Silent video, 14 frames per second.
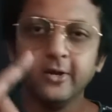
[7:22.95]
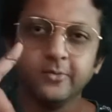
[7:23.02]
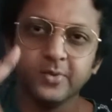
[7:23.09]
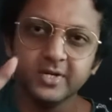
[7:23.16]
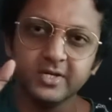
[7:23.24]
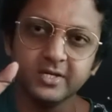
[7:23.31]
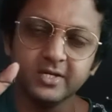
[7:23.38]

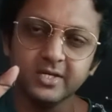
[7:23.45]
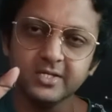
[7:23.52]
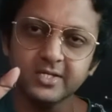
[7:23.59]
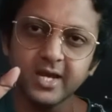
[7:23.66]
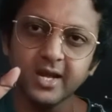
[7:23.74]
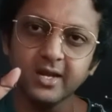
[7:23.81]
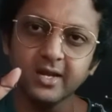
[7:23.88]
But in
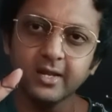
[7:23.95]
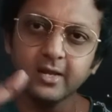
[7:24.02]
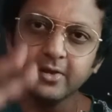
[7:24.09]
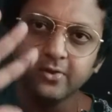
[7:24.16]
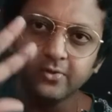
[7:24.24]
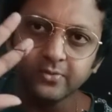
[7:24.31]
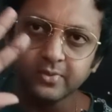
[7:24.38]
guitar,
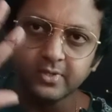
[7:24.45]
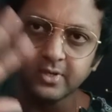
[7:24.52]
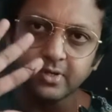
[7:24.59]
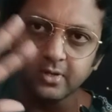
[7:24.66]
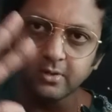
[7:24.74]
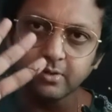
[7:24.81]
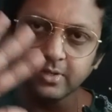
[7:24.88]
the
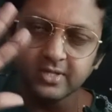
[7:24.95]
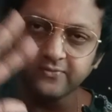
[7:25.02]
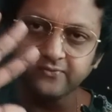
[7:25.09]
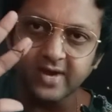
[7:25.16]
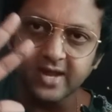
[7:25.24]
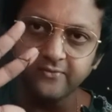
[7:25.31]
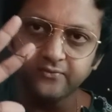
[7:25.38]
all the
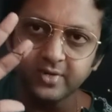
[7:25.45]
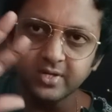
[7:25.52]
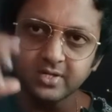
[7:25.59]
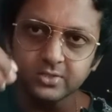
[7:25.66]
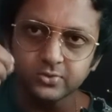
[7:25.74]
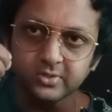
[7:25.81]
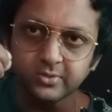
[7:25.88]
5
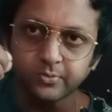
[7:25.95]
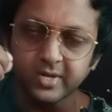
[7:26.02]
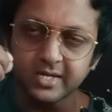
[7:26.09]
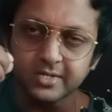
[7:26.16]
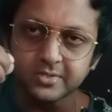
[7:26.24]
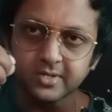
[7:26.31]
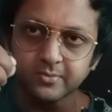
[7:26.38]
fingers with the
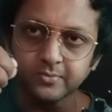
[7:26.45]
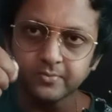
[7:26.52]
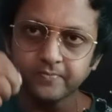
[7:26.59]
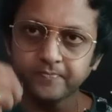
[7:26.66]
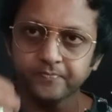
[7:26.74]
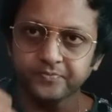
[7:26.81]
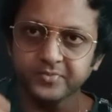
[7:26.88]

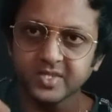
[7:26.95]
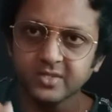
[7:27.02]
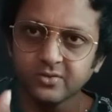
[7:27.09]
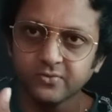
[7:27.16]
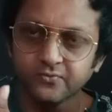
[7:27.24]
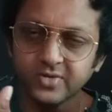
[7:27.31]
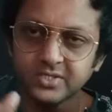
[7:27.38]
plectrum,
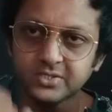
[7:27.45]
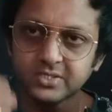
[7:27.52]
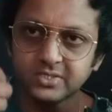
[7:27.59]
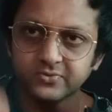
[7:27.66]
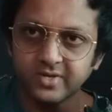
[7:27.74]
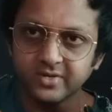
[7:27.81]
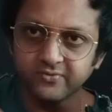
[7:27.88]
the wrist
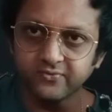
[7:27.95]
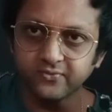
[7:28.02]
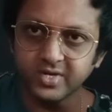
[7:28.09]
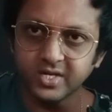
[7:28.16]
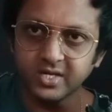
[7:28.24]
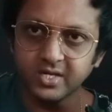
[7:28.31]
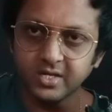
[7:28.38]
is very
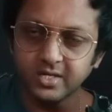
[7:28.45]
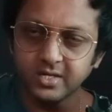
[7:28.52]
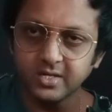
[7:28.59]
free,